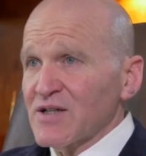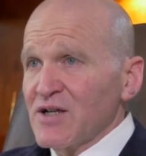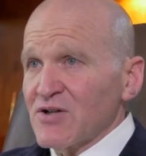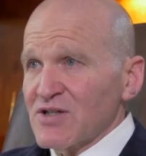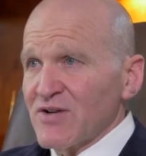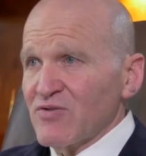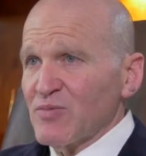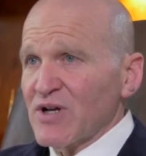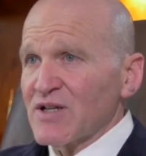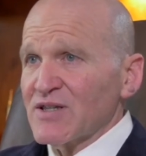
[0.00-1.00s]
because
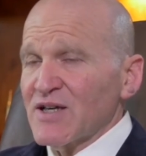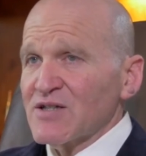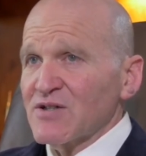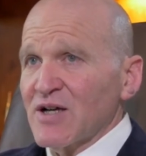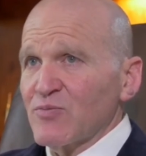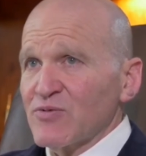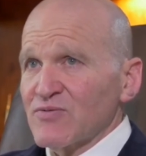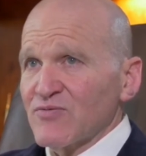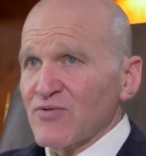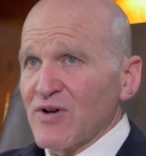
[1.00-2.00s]
everybody at that time was
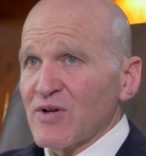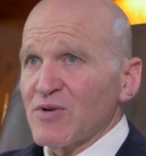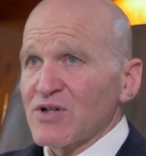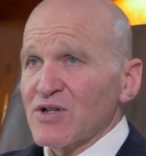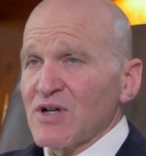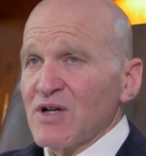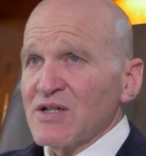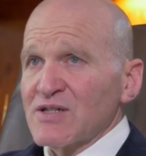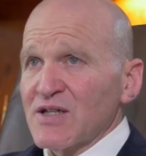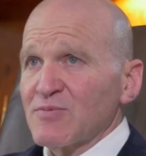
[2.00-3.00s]
very much
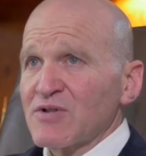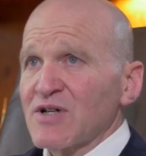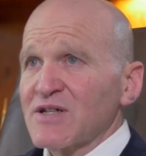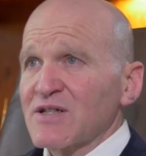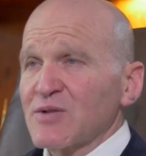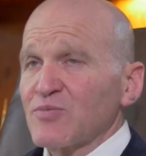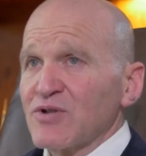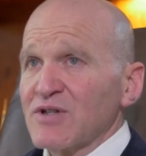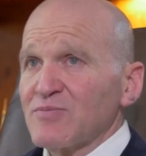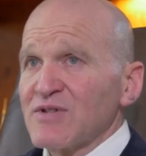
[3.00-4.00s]
stigmatizing and
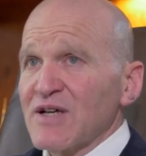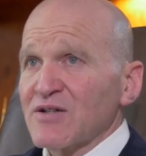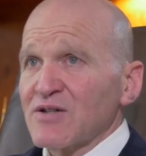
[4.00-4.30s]
putting them down,